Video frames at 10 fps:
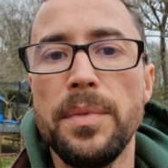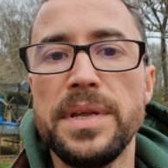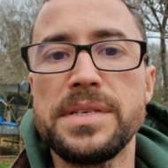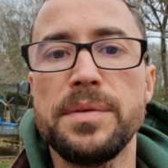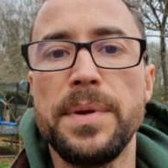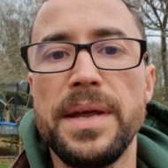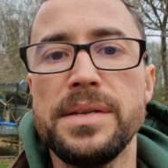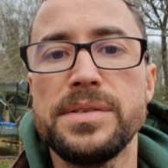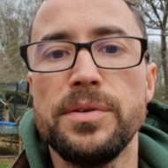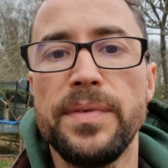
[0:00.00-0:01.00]
this could be
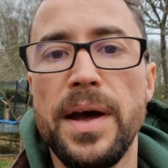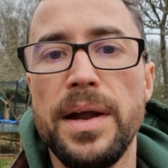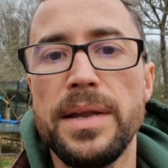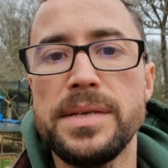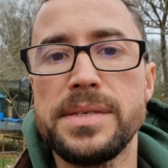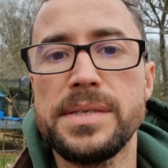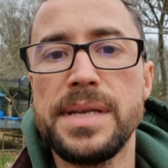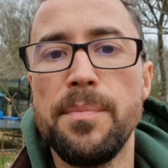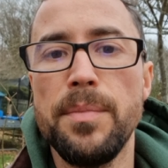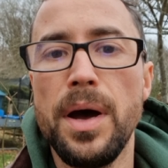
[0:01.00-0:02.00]
as sort of early as
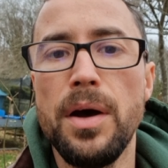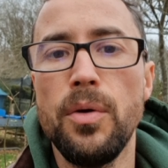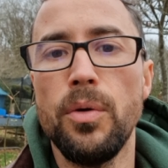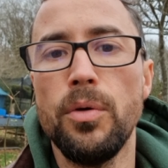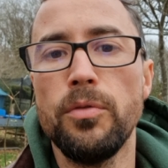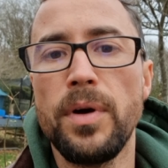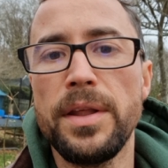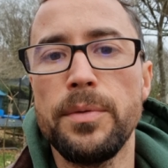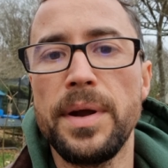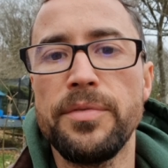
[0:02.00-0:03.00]
December or
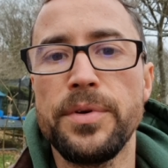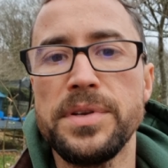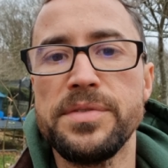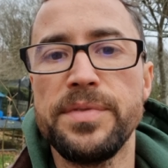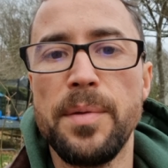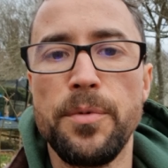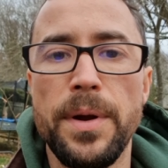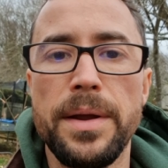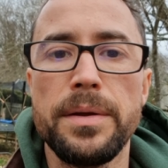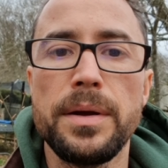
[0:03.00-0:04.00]
right the way through to
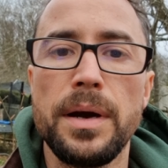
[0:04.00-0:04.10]
February.